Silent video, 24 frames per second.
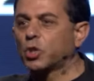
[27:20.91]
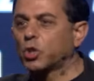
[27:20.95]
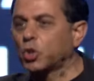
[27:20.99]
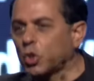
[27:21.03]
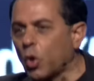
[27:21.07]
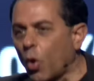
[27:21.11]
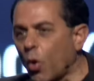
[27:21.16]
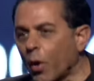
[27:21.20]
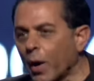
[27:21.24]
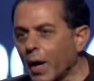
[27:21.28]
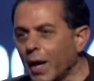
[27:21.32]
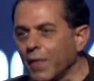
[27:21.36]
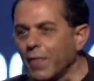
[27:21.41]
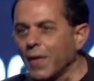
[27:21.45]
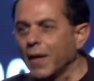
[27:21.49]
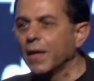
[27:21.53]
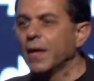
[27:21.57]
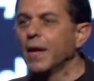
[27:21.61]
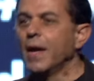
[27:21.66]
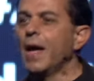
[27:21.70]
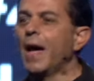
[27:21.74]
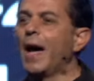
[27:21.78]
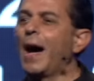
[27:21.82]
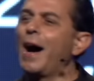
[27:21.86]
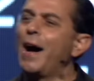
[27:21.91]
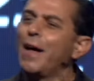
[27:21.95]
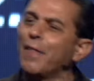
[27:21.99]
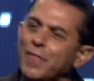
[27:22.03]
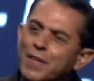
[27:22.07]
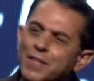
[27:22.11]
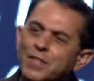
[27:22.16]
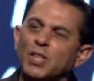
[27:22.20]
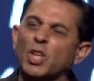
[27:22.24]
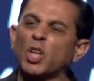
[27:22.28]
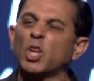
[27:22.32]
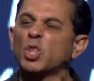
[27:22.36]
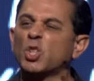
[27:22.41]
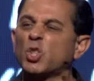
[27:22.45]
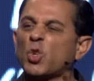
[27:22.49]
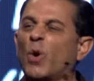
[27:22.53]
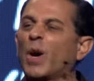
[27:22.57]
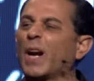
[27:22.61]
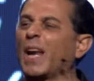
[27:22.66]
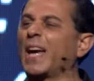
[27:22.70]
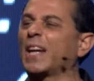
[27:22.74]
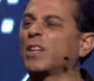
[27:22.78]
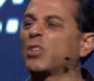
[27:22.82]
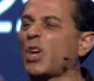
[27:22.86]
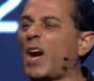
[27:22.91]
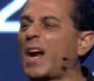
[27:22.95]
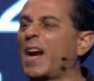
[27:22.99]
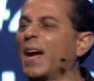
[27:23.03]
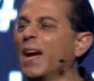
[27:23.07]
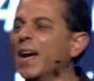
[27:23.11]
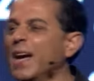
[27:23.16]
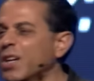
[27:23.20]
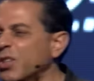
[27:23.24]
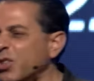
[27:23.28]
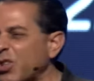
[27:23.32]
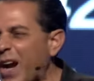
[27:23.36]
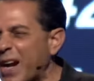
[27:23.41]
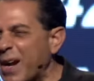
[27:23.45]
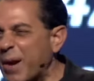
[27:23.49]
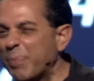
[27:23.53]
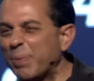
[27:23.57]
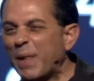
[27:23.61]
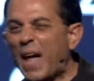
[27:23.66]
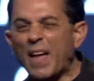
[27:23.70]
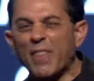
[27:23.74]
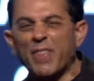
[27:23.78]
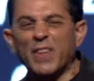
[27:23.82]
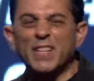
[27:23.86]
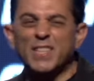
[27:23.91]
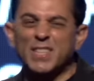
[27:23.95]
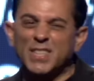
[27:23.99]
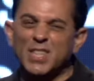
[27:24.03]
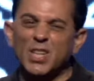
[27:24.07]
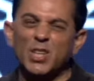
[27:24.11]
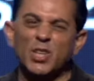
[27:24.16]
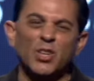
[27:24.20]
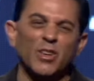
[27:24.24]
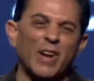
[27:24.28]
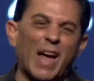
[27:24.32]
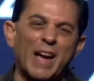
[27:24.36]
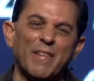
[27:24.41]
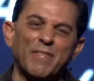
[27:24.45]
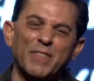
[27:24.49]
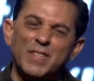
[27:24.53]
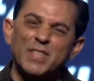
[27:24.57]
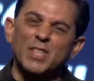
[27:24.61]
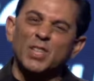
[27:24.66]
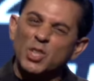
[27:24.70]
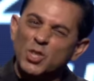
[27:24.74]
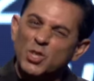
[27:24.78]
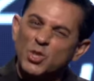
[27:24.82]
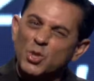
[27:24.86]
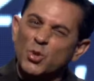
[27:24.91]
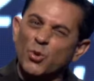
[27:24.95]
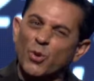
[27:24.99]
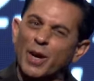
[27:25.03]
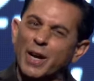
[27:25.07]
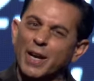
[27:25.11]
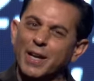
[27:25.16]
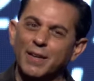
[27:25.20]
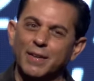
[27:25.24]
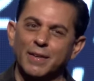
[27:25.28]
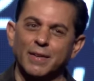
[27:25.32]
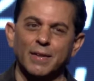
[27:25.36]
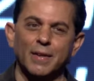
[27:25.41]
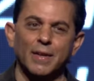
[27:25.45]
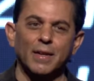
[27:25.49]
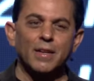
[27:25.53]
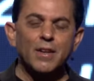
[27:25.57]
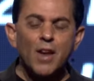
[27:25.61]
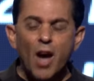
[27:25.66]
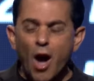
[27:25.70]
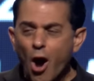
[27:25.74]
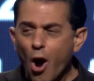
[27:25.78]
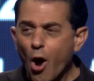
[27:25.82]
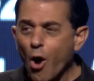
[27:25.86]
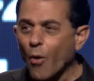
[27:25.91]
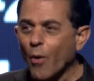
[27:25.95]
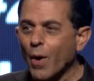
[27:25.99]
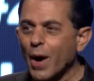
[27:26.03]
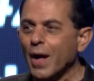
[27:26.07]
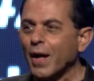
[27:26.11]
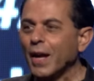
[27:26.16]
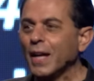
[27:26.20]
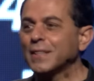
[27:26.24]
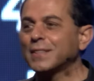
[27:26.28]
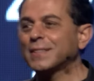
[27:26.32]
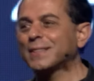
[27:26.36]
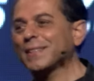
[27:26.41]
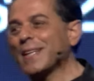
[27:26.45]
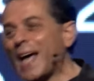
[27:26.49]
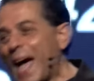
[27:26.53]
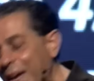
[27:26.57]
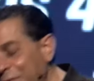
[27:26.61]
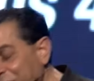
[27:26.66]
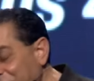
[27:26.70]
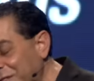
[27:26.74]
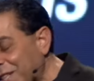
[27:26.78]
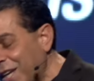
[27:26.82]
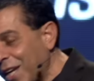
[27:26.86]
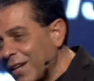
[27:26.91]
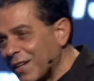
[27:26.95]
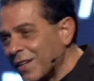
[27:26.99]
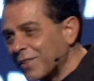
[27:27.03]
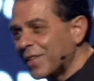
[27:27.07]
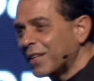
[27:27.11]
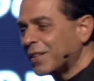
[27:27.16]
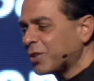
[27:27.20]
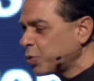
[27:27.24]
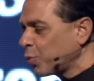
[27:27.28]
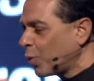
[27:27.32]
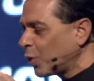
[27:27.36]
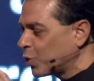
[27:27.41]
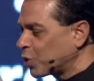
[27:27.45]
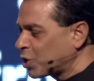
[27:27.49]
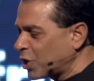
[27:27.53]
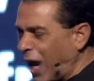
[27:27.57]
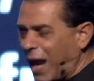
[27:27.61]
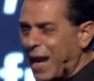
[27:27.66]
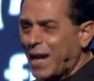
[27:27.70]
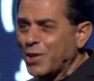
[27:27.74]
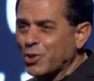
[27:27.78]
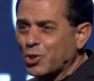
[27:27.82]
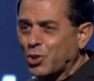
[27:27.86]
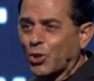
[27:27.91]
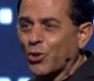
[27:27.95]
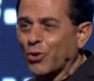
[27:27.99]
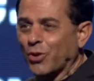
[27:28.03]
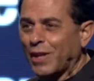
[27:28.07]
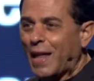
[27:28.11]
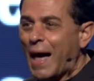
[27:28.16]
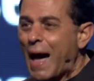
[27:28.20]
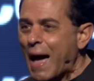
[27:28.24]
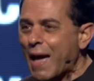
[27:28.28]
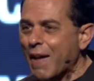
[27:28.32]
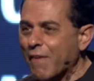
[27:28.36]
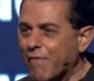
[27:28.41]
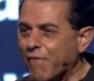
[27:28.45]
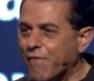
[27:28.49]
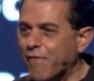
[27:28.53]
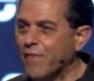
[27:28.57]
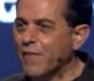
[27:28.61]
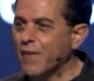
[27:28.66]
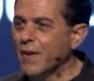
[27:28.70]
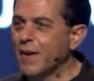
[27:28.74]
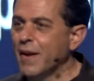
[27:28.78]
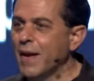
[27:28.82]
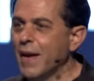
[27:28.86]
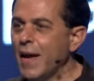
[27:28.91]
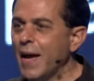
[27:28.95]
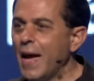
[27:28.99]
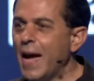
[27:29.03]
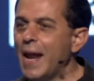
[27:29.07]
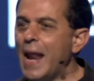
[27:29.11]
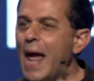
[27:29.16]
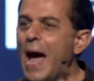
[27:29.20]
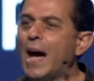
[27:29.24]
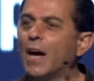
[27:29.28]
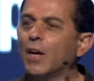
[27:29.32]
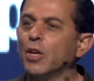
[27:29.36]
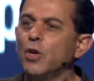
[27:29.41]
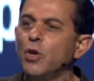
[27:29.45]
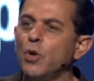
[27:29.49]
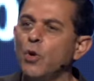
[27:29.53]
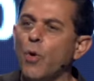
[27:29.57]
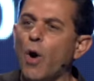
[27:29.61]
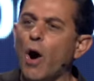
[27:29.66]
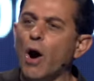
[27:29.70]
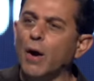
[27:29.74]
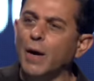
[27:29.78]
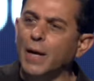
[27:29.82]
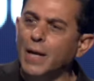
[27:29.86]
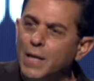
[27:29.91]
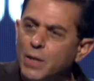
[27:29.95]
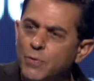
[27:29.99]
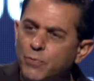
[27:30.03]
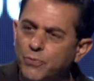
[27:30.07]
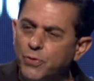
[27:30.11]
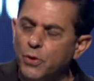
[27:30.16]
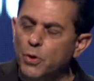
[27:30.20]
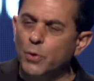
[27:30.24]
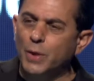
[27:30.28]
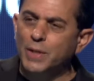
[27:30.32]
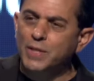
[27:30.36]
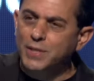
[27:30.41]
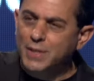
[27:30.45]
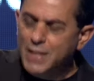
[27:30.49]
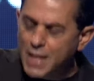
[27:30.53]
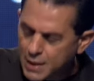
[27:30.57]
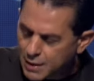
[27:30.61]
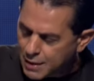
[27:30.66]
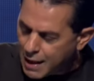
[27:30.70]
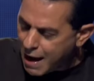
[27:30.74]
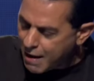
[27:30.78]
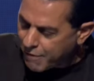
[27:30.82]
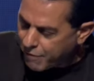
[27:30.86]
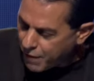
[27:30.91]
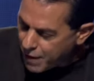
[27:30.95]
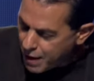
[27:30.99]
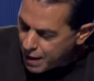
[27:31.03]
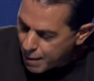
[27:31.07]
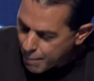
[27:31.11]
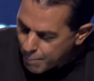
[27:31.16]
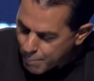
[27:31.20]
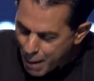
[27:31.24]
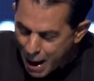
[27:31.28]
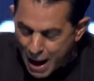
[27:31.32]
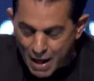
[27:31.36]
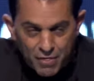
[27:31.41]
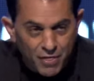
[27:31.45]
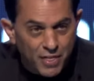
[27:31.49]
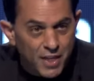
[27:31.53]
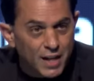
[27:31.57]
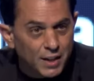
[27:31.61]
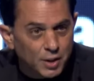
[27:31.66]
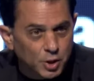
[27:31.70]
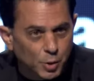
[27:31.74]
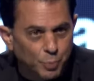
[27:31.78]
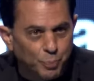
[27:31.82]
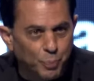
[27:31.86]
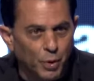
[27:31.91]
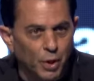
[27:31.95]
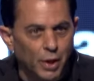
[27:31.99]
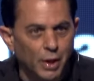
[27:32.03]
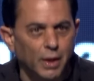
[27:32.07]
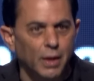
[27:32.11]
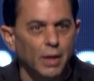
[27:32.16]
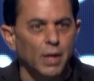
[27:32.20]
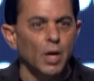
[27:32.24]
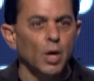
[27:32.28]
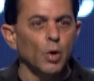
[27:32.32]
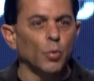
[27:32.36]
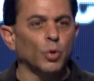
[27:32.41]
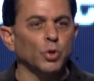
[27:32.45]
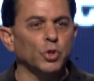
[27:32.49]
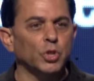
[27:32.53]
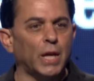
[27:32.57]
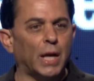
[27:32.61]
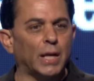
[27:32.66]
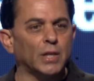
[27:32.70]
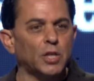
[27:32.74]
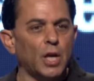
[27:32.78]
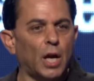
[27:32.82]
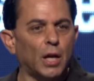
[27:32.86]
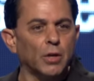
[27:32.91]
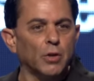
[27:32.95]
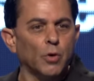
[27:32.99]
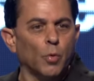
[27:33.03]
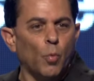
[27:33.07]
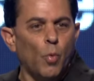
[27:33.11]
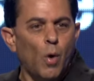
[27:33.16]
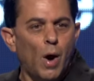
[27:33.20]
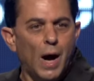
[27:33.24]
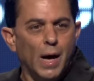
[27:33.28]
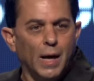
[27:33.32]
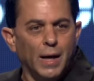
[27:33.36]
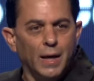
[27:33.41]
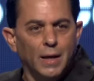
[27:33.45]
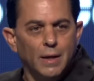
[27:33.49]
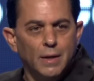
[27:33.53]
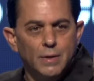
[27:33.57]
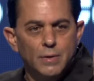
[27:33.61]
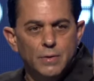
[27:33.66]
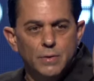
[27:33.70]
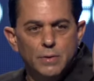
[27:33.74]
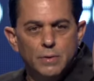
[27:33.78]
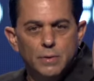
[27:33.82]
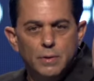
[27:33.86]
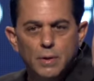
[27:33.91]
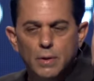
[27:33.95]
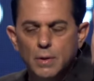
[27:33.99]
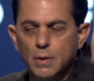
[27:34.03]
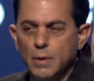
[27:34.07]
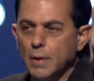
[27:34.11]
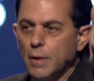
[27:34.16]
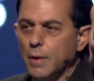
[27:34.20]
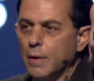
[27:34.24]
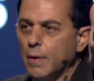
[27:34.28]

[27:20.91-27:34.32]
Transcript: a story that, this is a good story, like try to apply this to your life. It's a good story. No, it's life's, this will change your life. And how you are influenced in life by this book will change how your walk is.